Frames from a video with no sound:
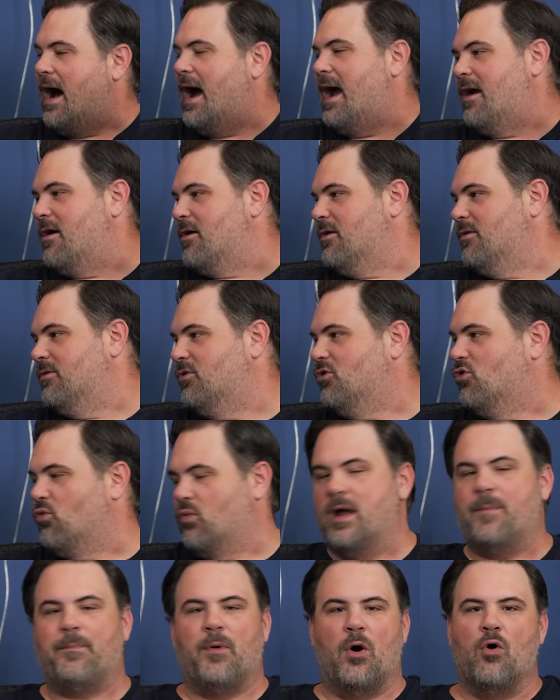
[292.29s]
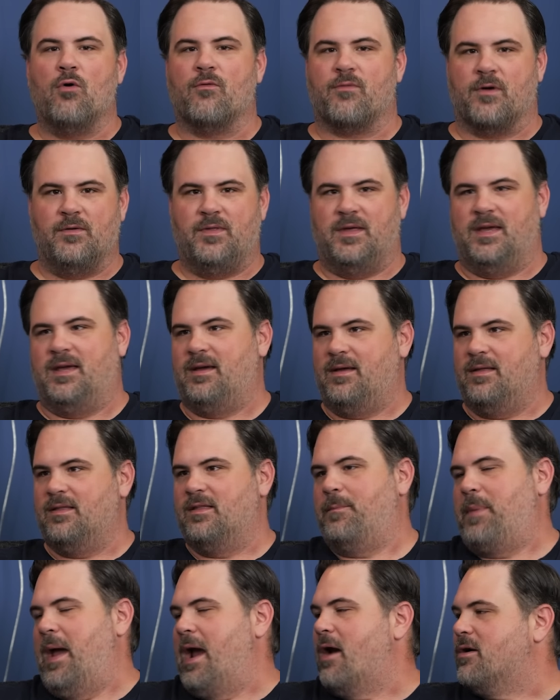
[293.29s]
iron grip order. over the,
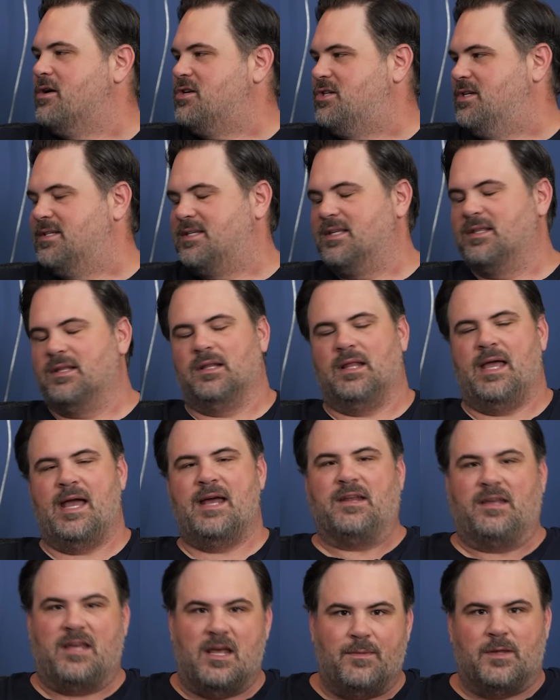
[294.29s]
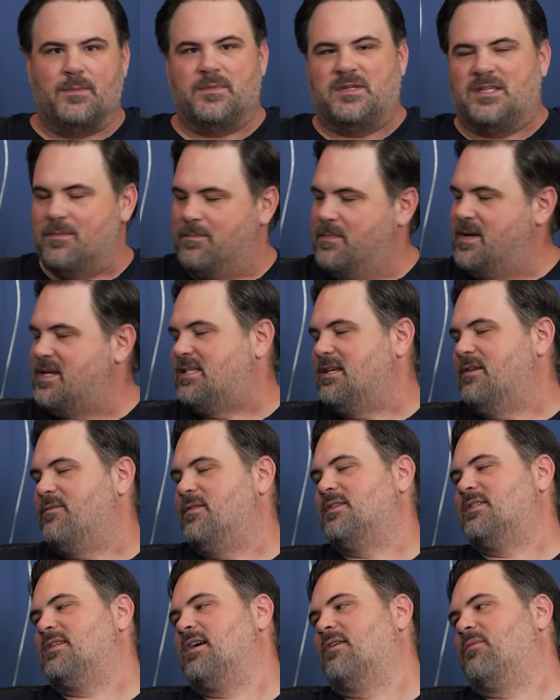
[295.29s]
the parishes and the land and keep them submissive
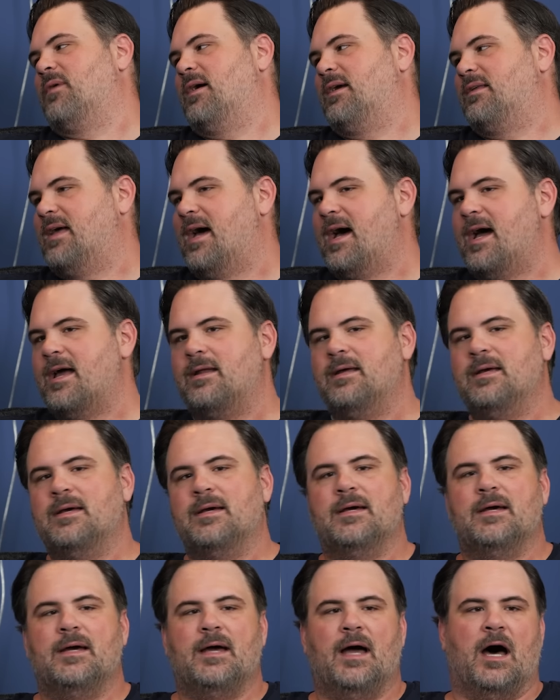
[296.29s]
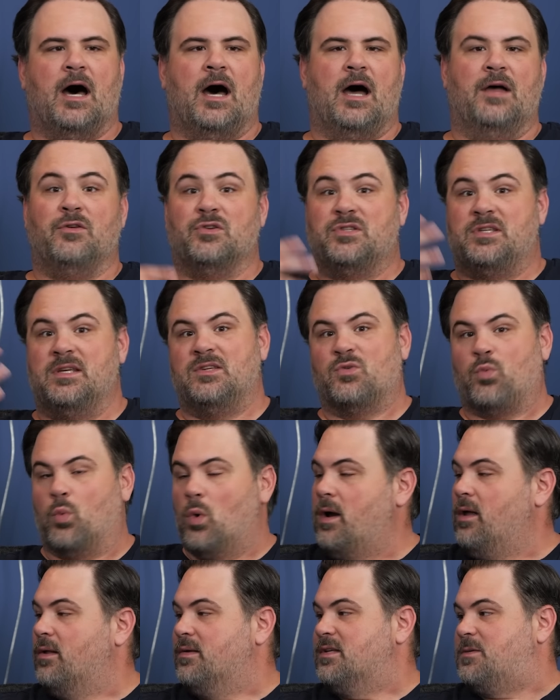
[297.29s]
and stuff like that. Uh, and there's these
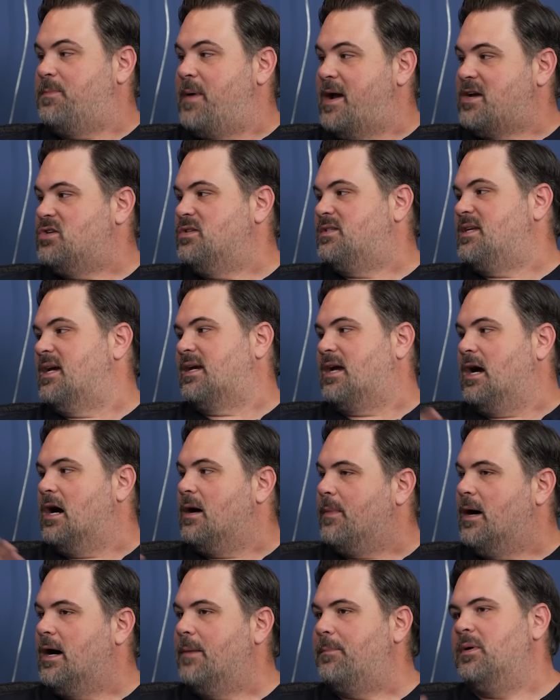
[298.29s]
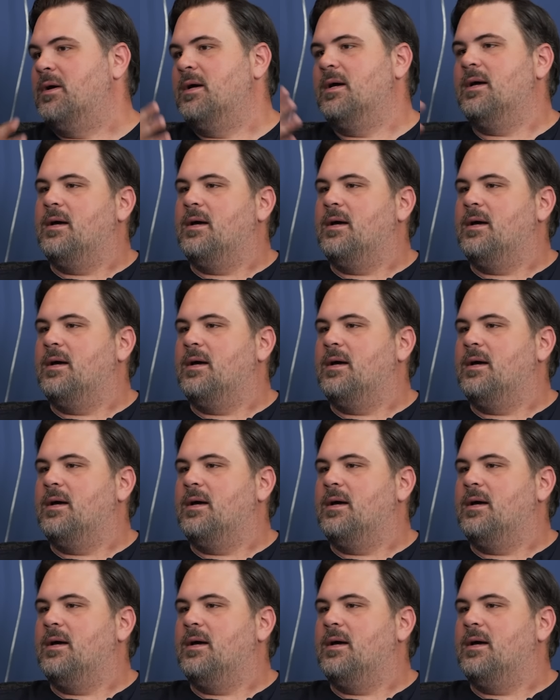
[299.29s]
royal inspections that come up.